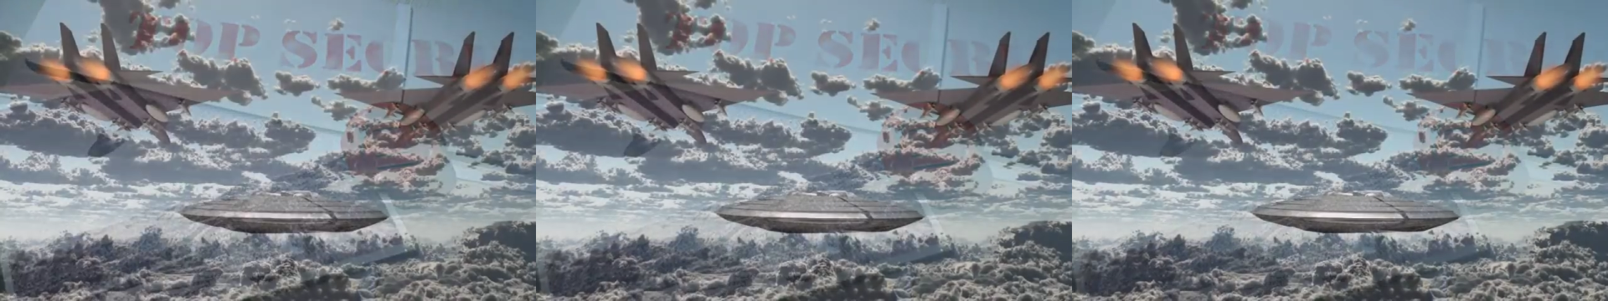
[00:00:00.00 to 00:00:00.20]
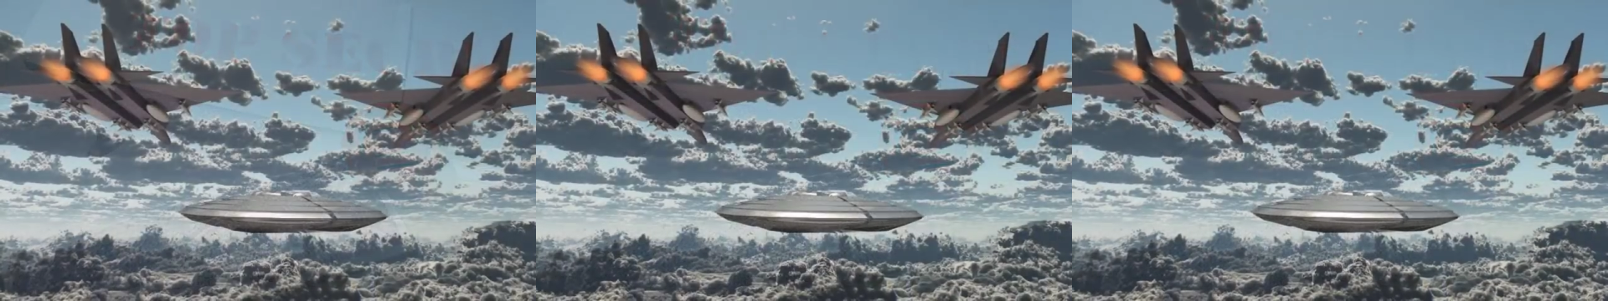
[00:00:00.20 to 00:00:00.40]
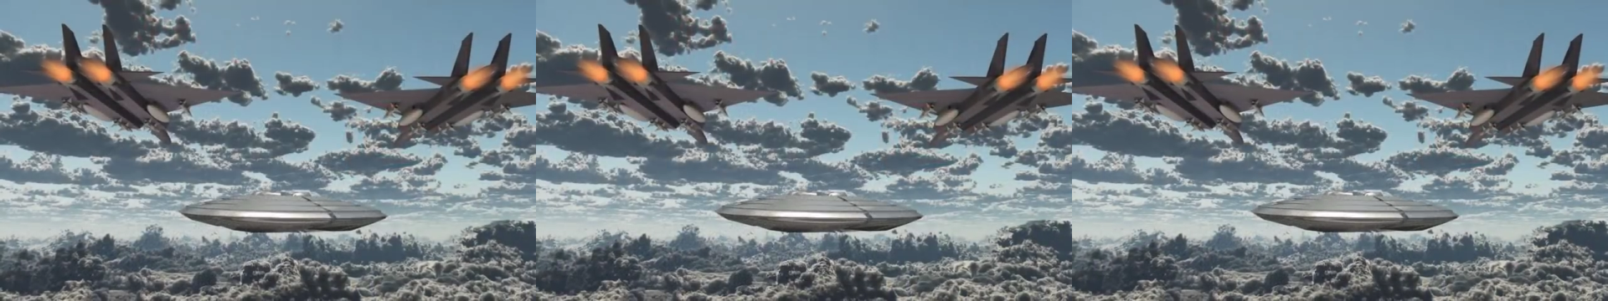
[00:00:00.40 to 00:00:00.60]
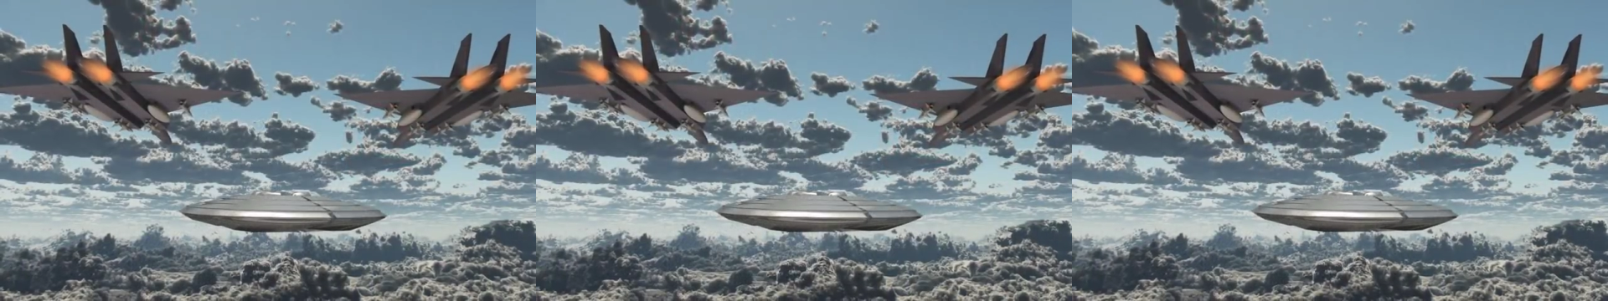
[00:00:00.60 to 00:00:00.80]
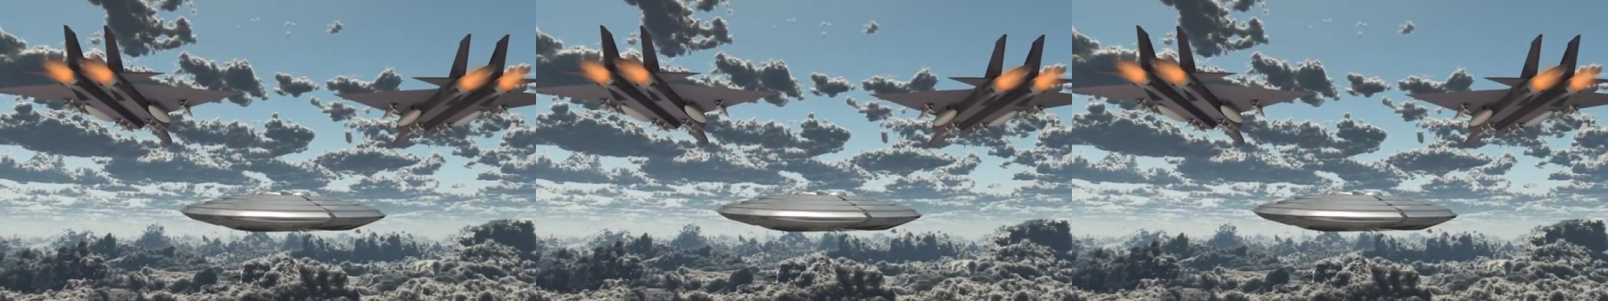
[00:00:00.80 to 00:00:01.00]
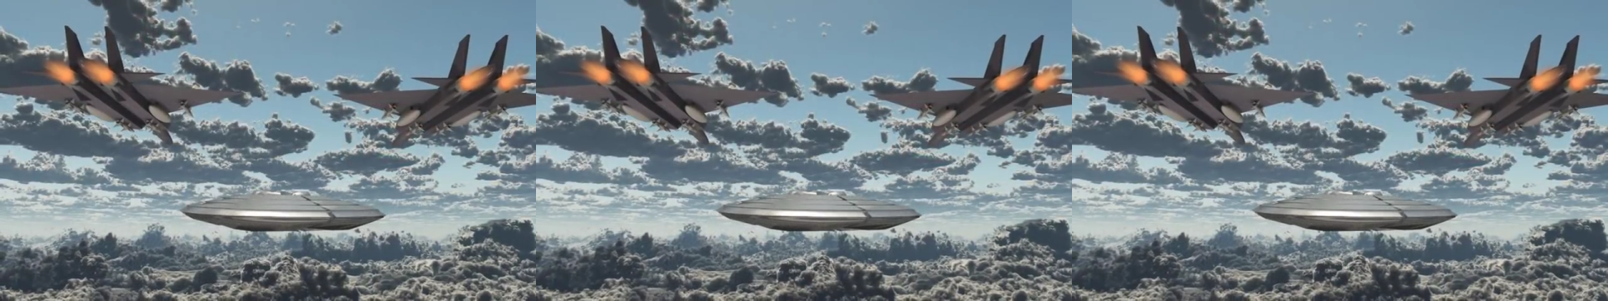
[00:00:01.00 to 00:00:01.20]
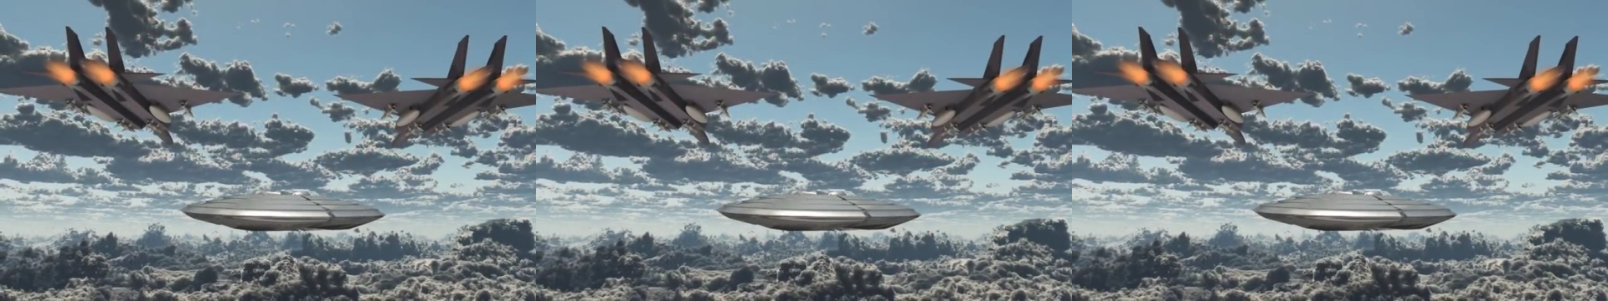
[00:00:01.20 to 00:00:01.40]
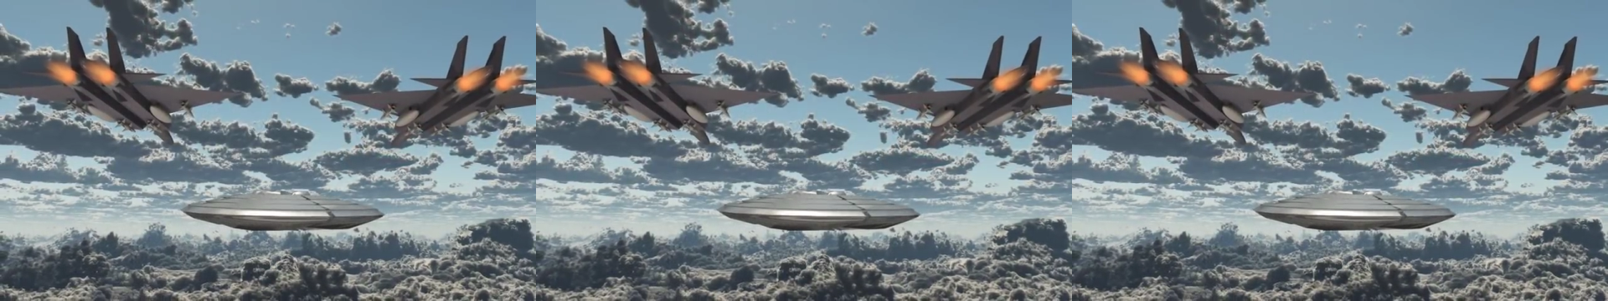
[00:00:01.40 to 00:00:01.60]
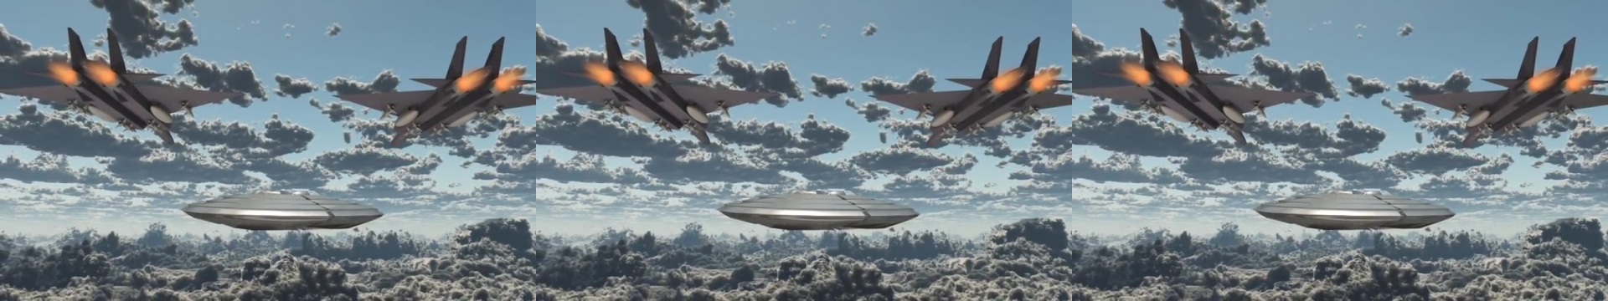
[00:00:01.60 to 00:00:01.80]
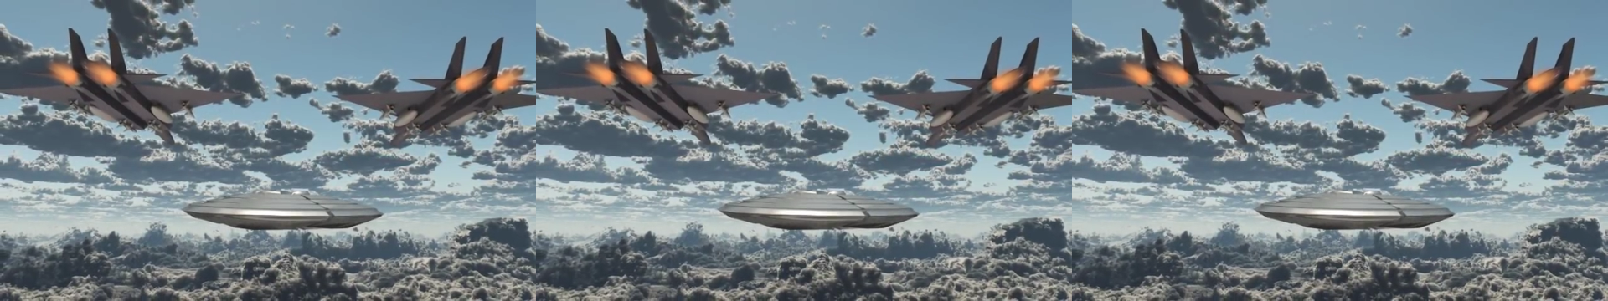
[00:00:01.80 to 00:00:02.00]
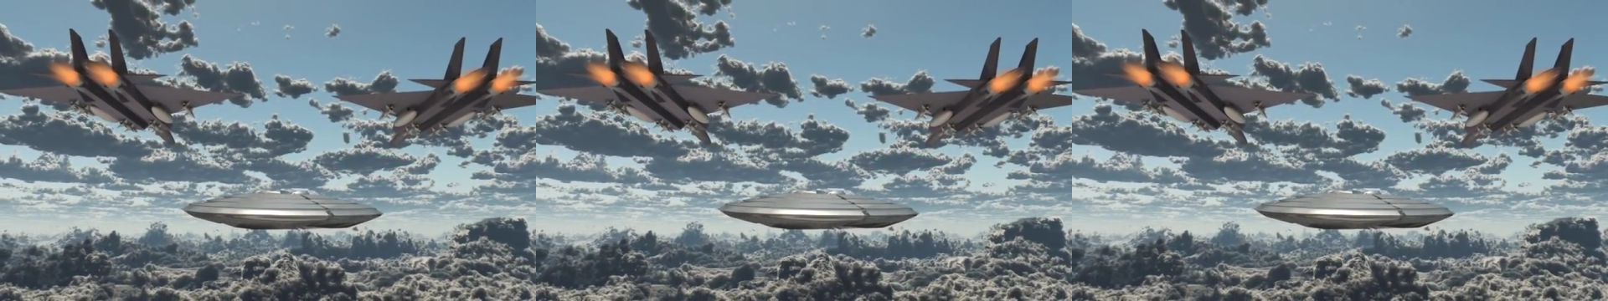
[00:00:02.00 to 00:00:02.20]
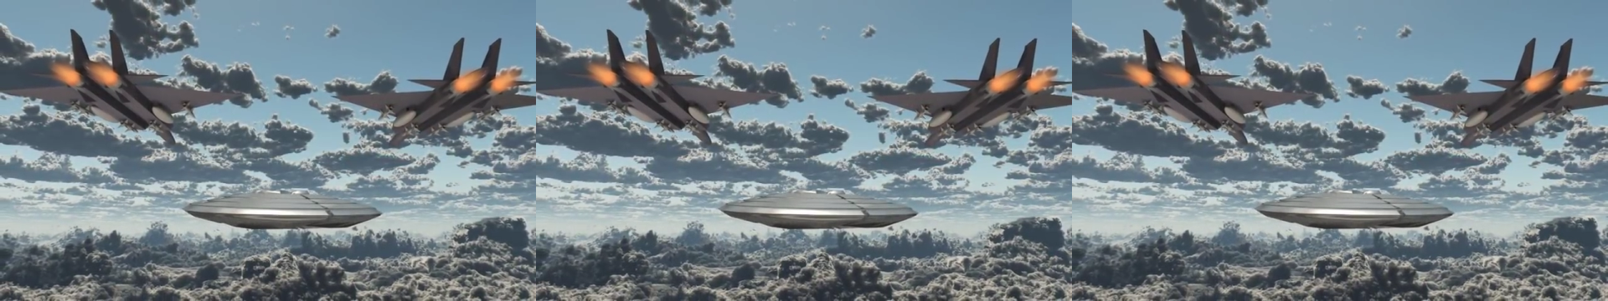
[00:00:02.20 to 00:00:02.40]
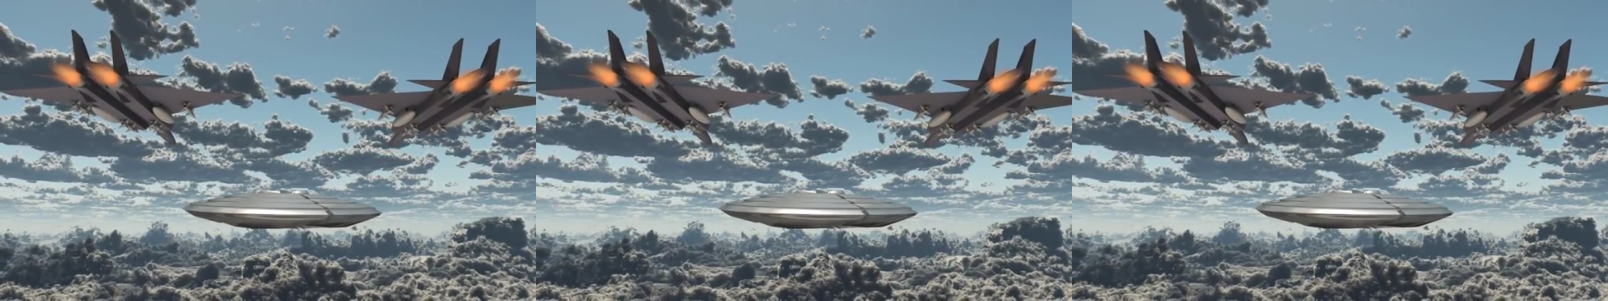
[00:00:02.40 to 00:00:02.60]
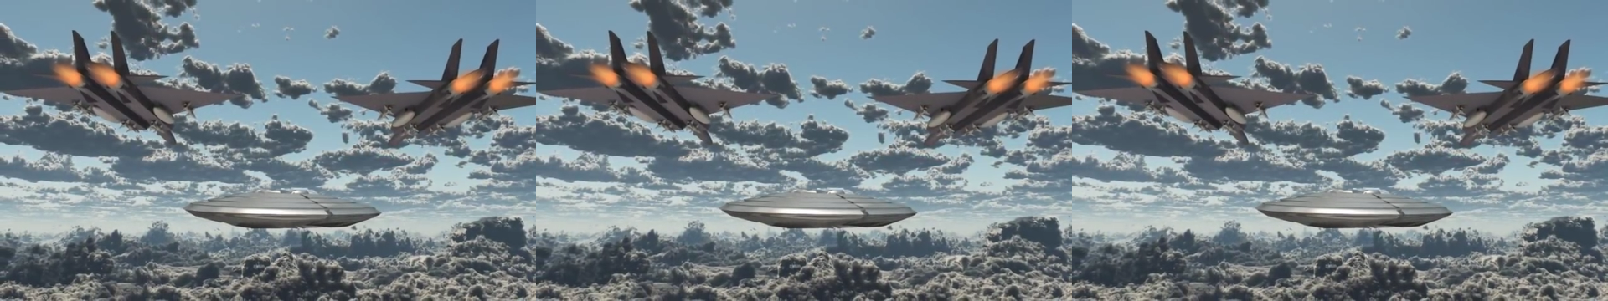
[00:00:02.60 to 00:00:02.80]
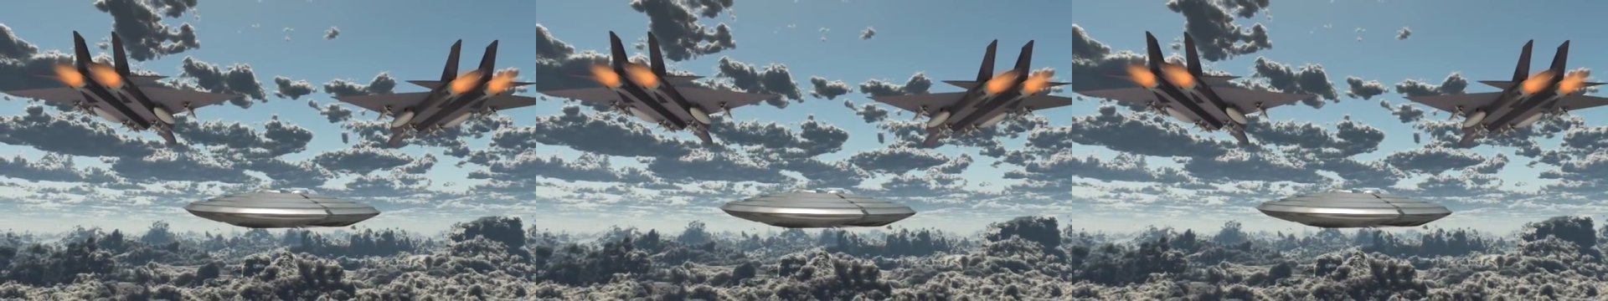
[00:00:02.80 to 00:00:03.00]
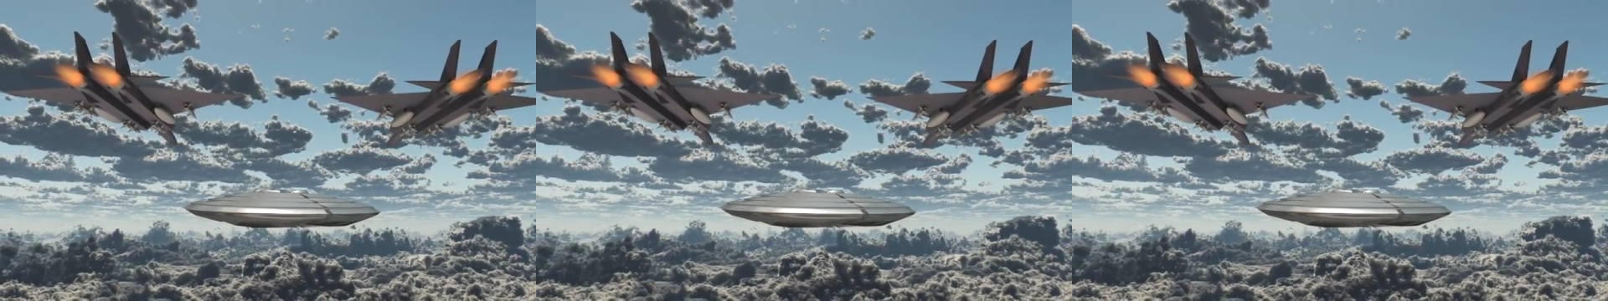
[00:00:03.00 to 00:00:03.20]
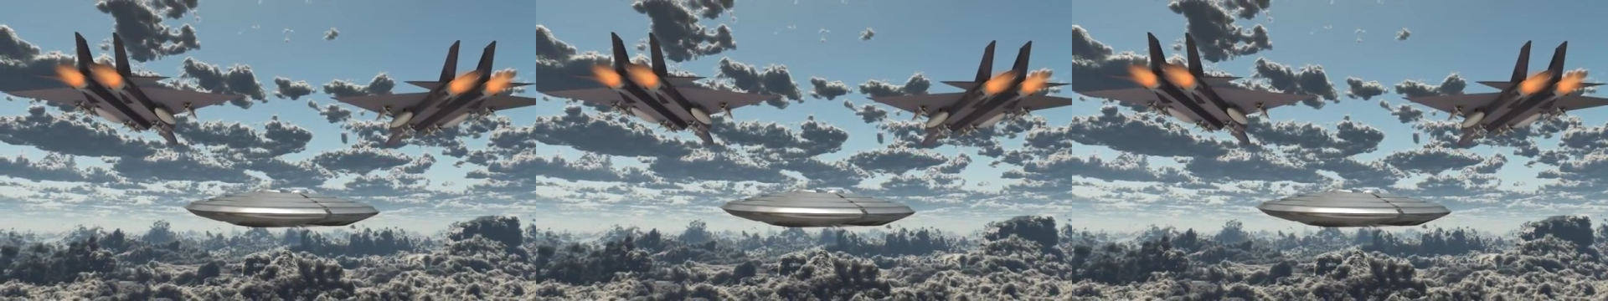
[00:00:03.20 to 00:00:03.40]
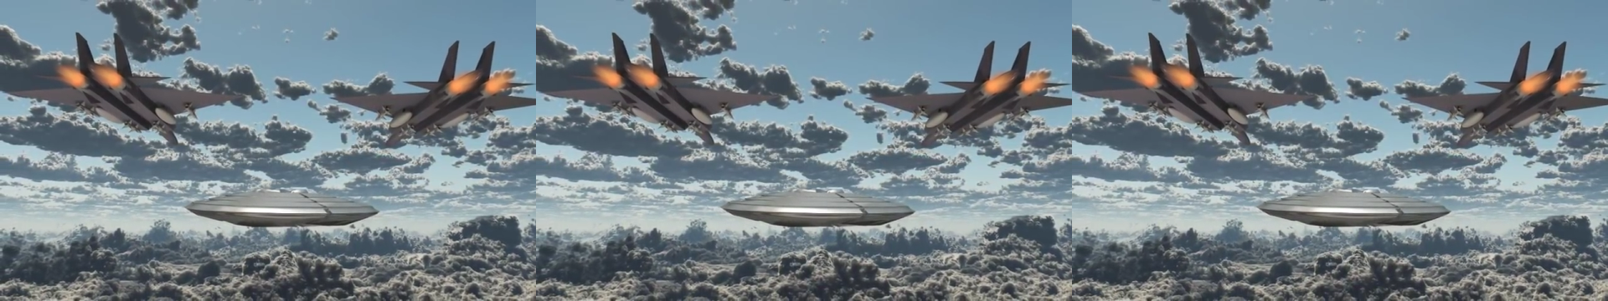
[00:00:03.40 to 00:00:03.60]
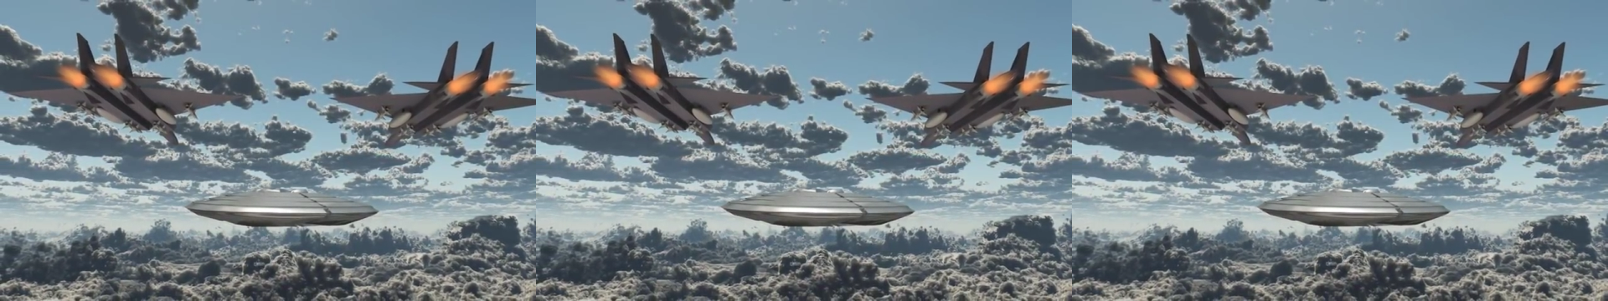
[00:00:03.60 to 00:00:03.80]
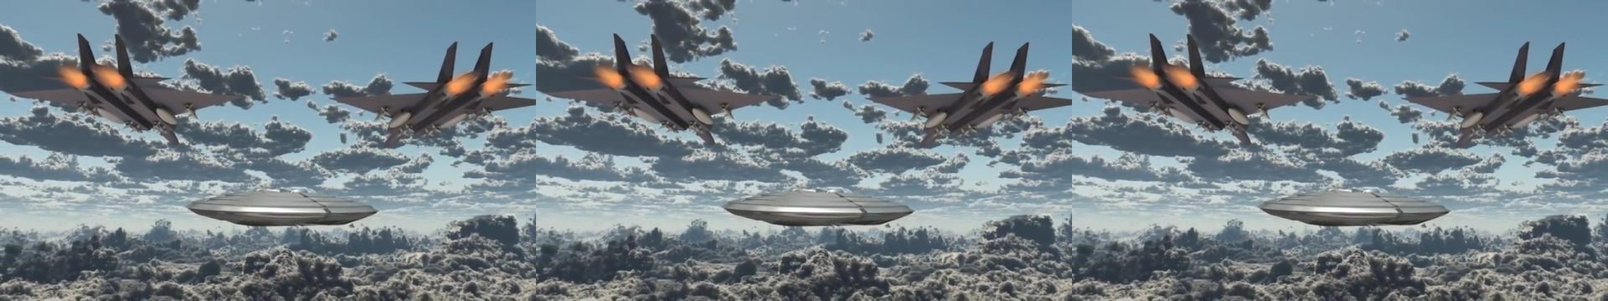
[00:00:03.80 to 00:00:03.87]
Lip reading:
(no speaker visible)